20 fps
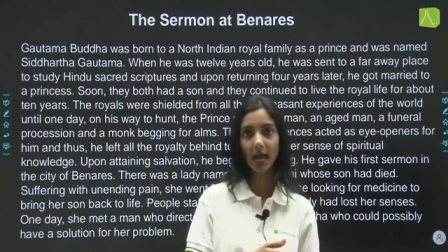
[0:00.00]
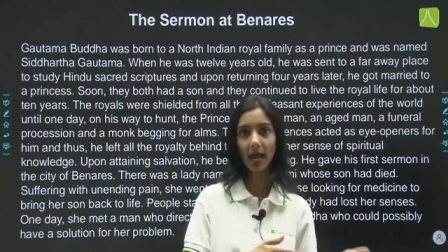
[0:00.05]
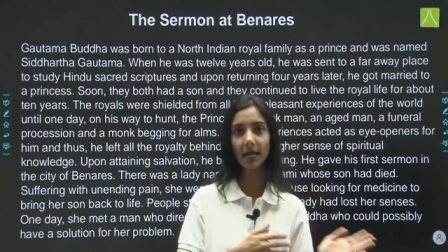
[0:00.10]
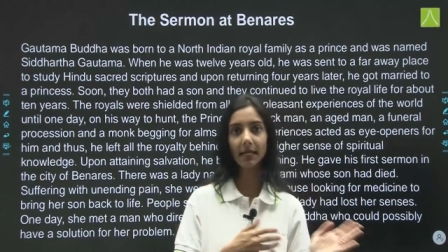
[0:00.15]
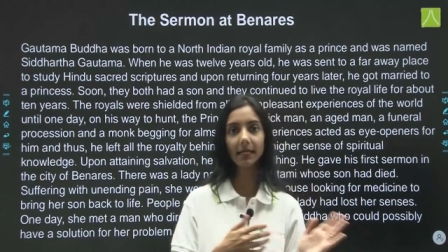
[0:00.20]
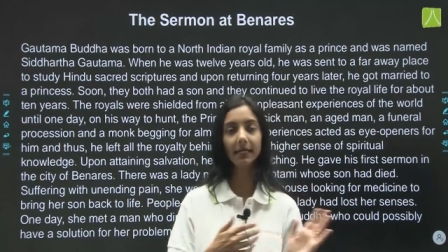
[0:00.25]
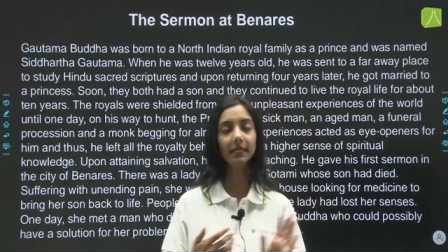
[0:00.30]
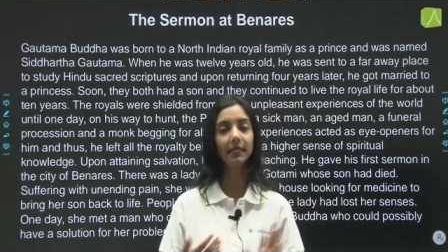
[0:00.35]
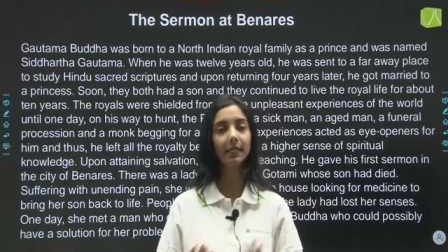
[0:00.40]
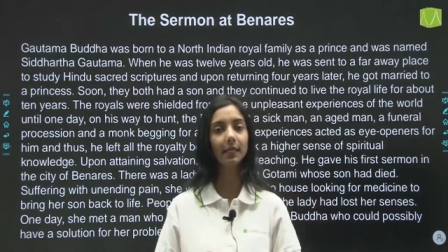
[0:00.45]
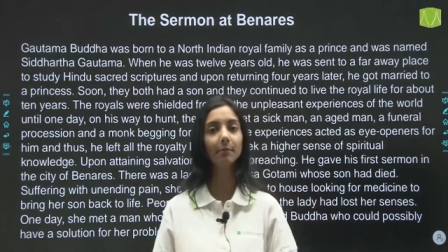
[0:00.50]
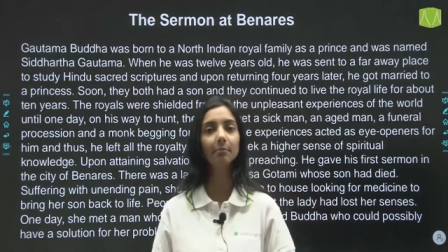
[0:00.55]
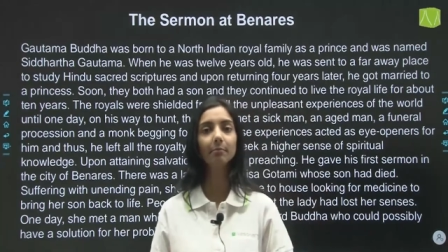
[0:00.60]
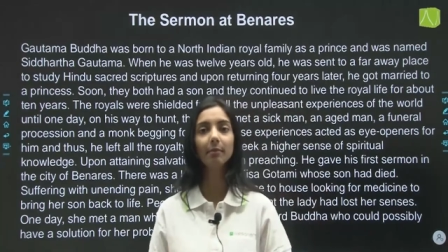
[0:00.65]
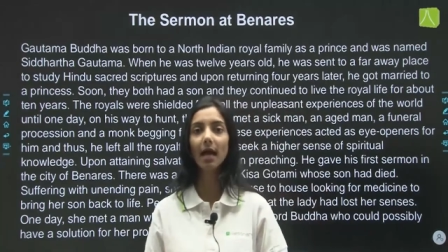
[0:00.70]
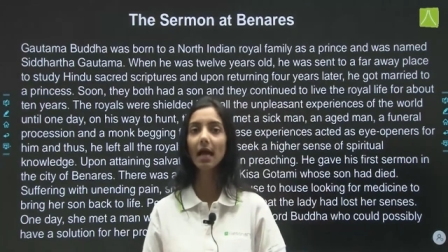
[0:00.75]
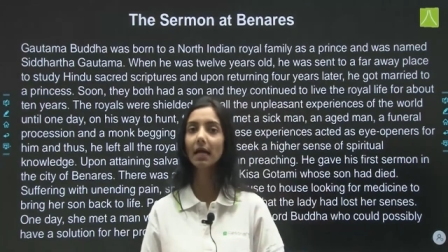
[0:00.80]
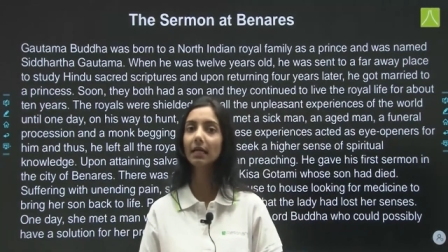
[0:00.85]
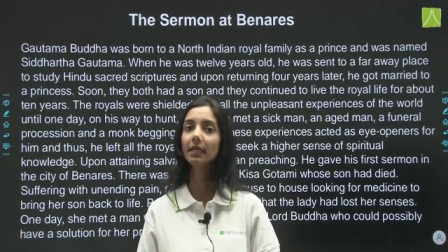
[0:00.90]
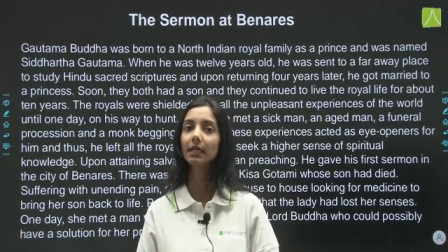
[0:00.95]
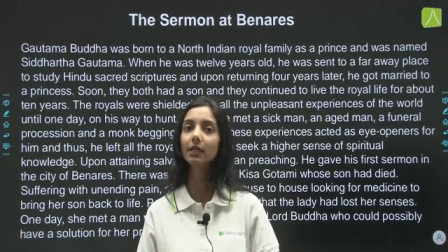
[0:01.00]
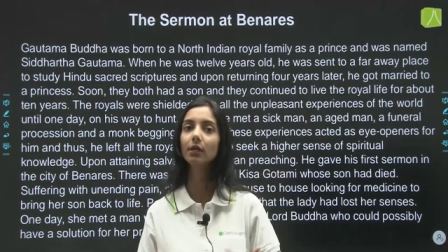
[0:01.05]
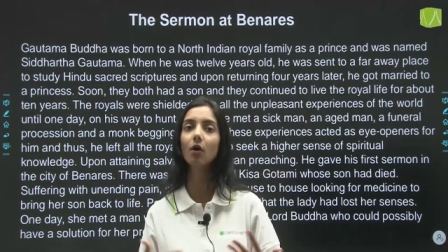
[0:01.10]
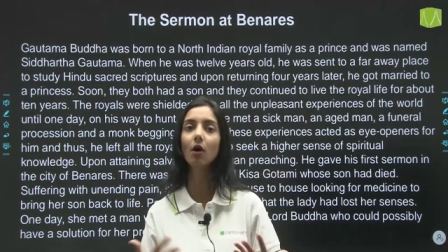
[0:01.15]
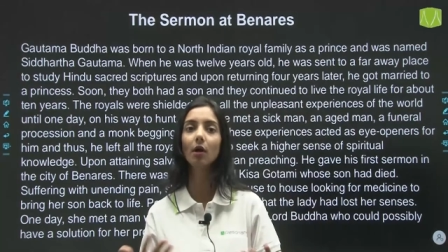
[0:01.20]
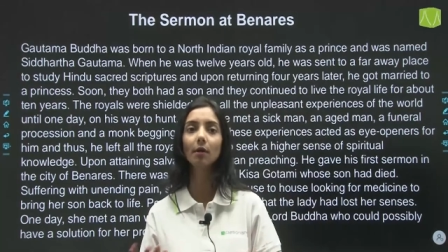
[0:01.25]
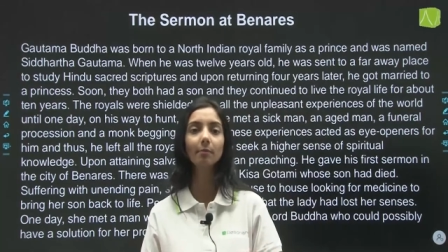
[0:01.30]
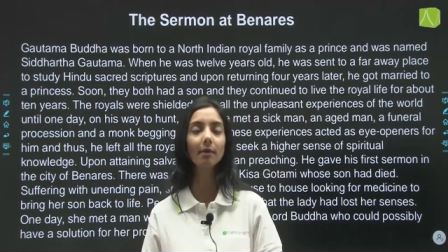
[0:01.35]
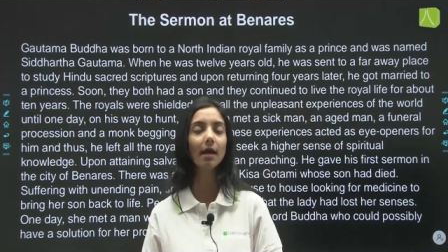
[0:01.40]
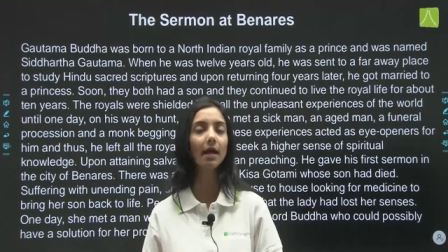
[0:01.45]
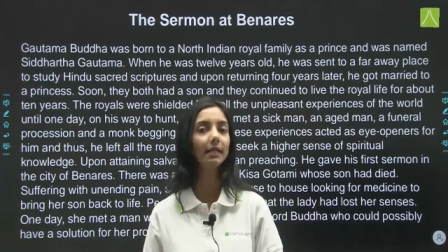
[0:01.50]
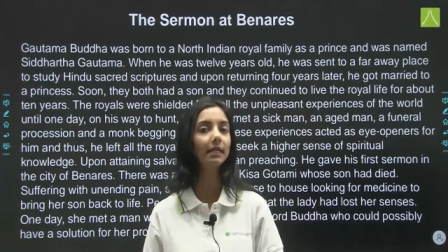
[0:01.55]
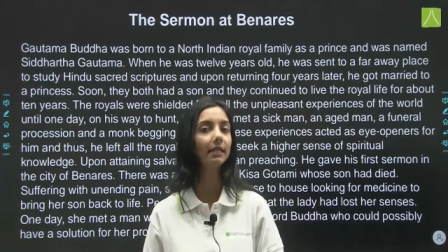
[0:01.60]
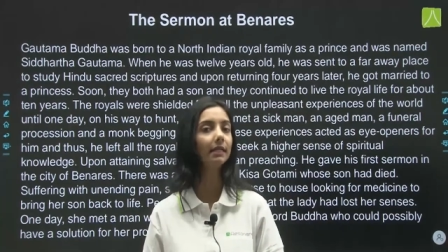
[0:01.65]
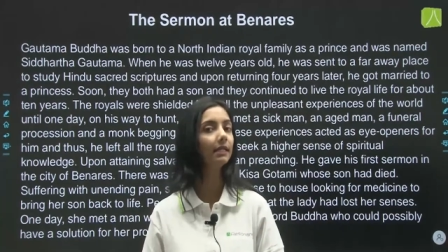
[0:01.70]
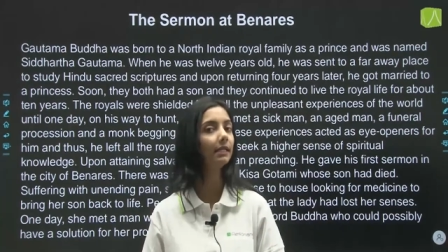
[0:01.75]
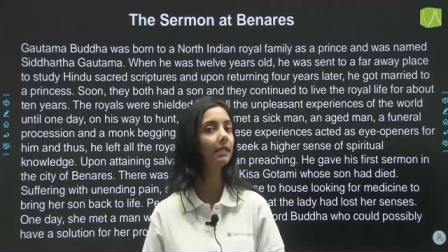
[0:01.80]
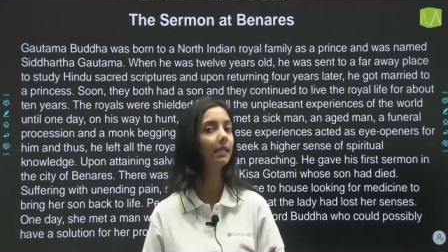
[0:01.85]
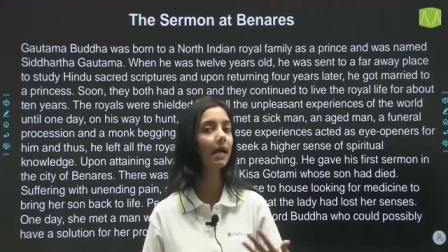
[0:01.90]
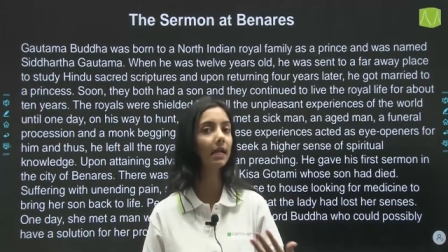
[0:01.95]
and he came back, he got
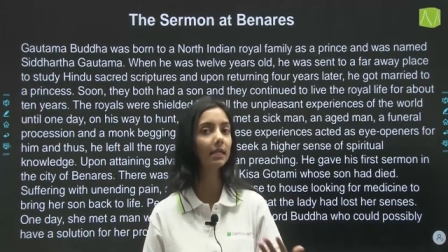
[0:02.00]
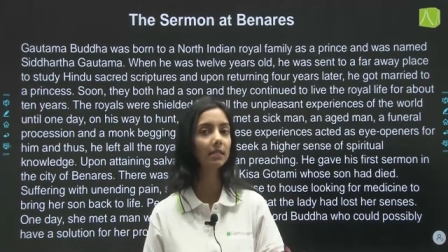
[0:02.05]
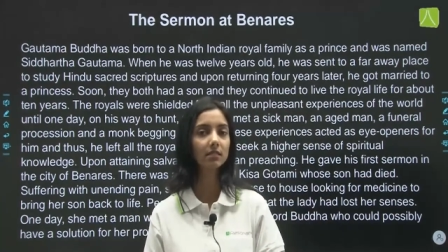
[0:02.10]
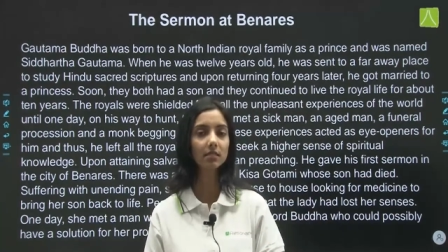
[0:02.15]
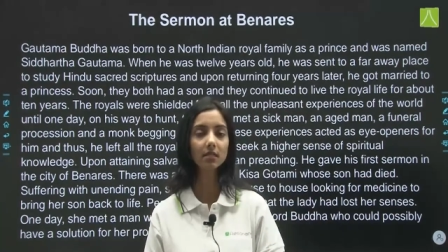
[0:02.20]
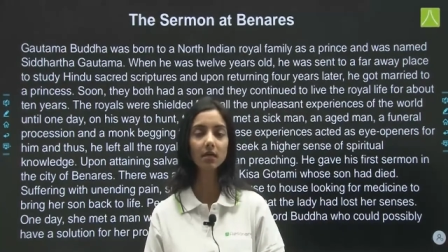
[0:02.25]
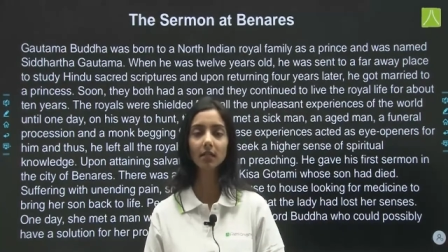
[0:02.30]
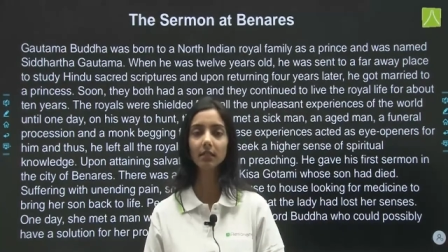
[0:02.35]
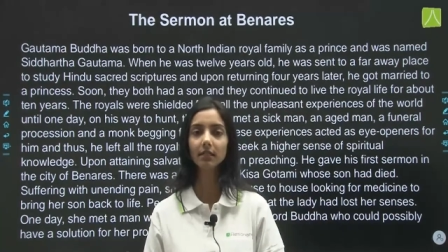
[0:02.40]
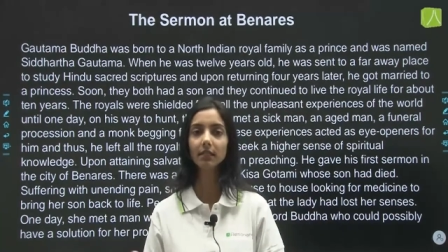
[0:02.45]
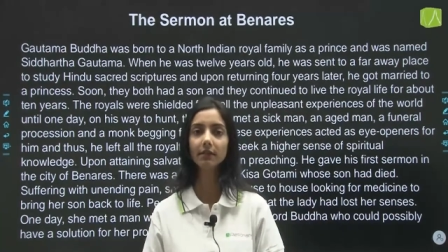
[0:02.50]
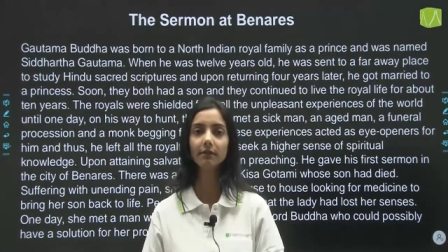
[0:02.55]
married, he had a son,